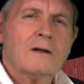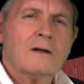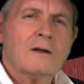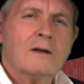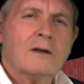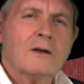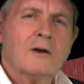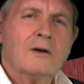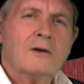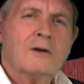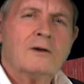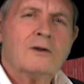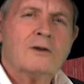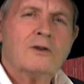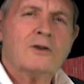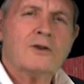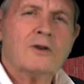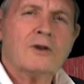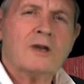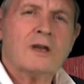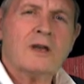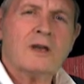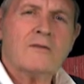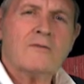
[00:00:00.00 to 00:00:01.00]
learn
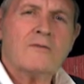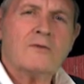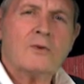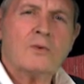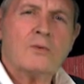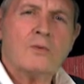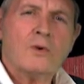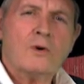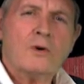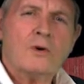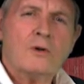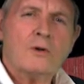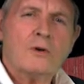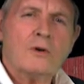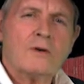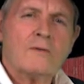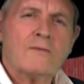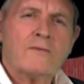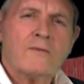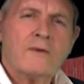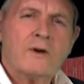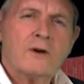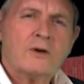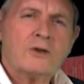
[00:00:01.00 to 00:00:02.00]
to give the world a
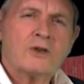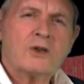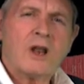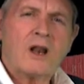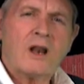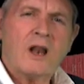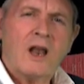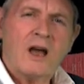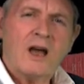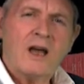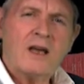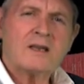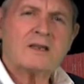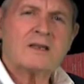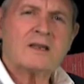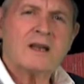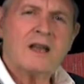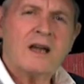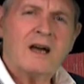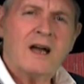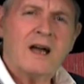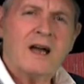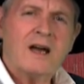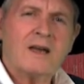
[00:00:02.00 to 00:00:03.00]
first class
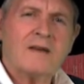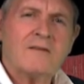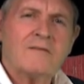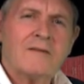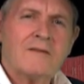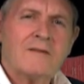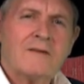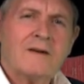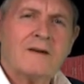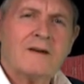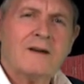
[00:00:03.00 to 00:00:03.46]
life.